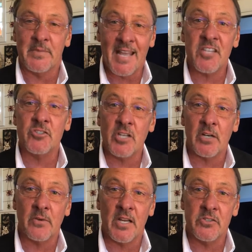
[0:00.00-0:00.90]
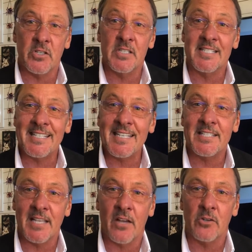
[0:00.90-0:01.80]
next generation
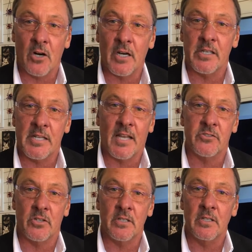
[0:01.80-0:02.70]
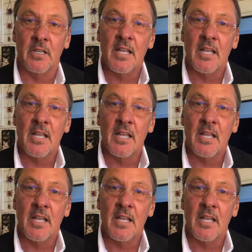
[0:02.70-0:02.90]
cSound architecture